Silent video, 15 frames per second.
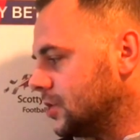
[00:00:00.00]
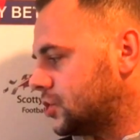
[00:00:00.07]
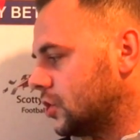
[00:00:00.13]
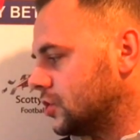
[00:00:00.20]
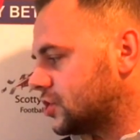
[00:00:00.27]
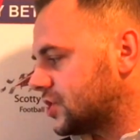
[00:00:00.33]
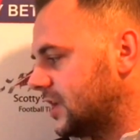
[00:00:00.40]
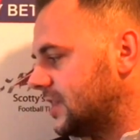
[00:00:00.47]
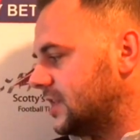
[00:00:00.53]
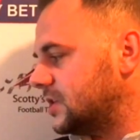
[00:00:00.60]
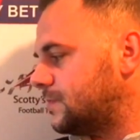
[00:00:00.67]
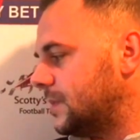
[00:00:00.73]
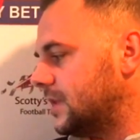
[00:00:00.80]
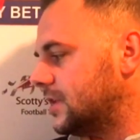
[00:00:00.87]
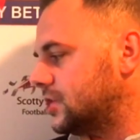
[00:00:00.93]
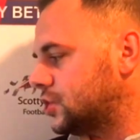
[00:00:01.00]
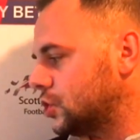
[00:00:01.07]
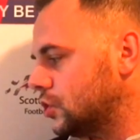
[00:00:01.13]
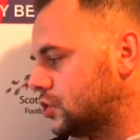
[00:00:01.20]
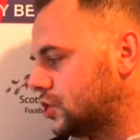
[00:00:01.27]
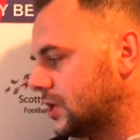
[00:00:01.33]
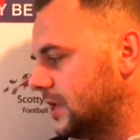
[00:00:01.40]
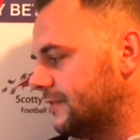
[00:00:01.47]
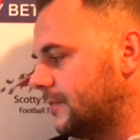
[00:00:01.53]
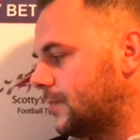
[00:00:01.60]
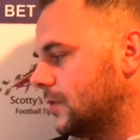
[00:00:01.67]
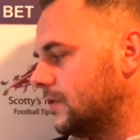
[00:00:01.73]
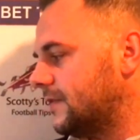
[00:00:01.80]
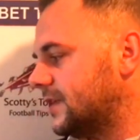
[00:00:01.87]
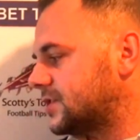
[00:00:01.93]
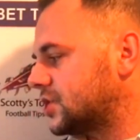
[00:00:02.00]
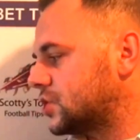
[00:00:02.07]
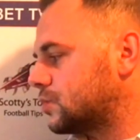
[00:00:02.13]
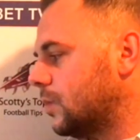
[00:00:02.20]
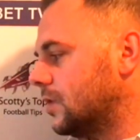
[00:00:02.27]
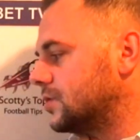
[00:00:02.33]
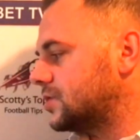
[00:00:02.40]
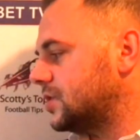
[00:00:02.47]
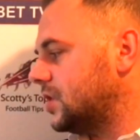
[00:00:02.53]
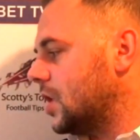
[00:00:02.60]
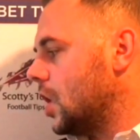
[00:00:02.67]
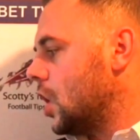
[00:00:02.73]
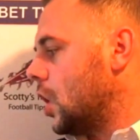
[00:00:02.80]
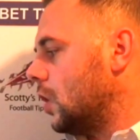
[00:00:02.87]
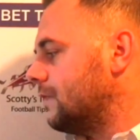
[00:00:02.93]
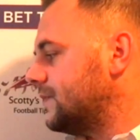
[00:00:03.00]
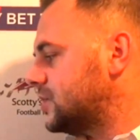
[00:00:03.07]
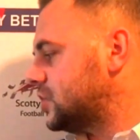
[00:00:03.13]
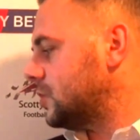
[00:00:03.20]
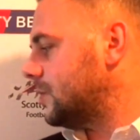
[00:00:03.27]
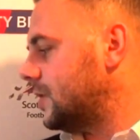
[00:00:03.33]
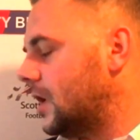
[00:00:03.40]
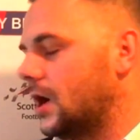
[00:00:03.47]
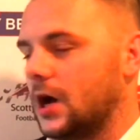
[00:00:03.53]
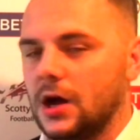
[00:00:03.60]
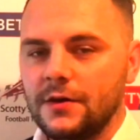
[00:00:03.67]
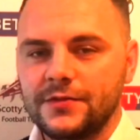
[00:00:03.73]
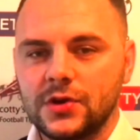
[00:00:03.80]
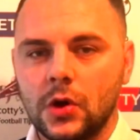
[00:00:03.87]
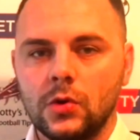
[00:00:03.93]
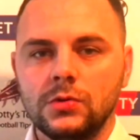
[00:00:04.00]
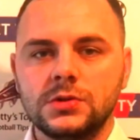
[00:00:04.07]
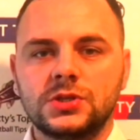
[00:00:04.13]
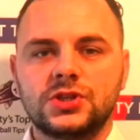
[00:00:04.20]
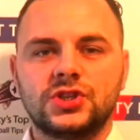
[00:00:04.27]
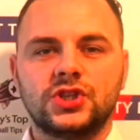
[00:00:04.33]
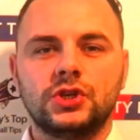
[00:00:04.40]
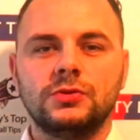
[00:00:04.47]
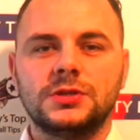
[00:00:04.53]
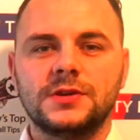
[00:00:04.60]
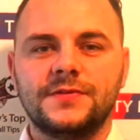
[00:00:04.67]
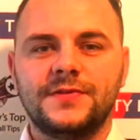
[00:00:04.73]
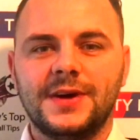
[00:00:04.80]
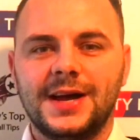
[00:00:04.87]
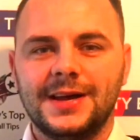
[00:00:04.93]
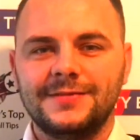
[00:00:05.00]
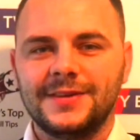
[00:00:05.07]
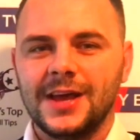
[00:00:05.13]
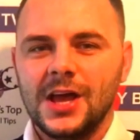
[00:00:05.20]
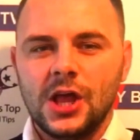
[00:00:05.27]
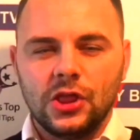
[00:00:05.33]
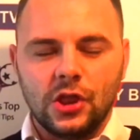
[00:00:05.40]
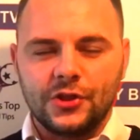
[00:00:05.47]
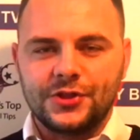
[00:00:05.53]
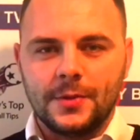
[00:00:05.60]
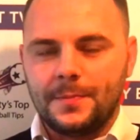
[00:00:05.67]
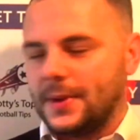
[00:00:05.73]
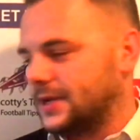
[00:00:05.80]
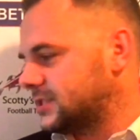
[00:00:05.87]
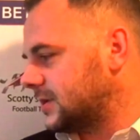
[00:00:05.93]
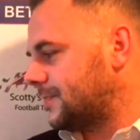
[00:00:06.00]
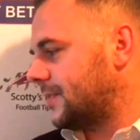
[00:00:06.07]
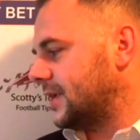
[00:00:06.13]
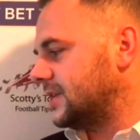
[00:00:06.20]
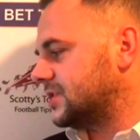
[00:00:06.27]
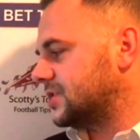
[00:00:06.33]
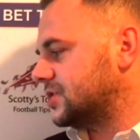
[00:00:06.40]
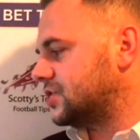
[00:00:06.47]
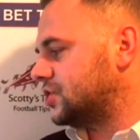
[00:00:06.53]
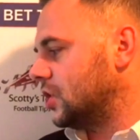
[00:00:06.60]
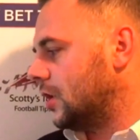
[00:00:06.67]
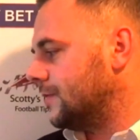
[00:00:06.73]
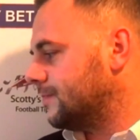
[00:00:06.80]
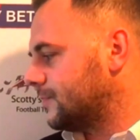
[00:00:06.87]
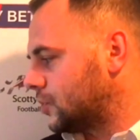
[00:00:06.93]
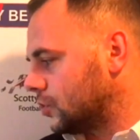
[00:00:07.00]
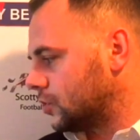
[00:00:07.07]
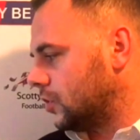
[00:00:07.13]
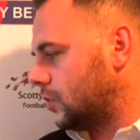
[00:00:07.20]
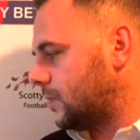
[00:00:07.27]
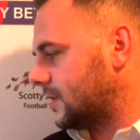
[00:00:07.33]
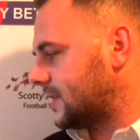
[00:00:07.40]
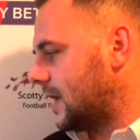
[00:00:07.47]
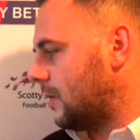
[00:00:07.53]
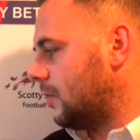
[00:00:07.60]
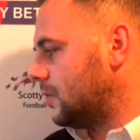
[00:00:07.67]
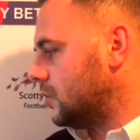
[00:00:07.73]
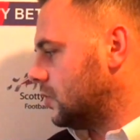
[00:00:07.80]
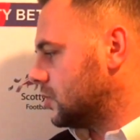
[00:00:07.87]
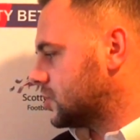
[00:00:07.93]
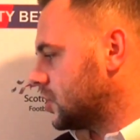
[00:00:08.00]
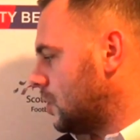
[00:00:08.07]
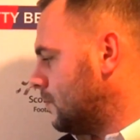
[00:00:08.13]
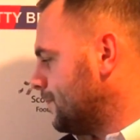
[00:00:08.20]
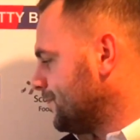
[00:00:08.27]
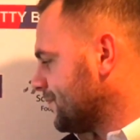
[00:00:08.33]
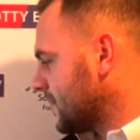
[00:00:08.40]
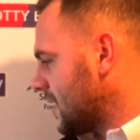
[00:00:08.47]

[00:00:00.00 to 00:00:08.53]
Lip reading: John Skinley's been in touch. Liverpool versus Swansea, over 2.5 goals, 2-5. Not the best of prices, John. Good luck with that one also.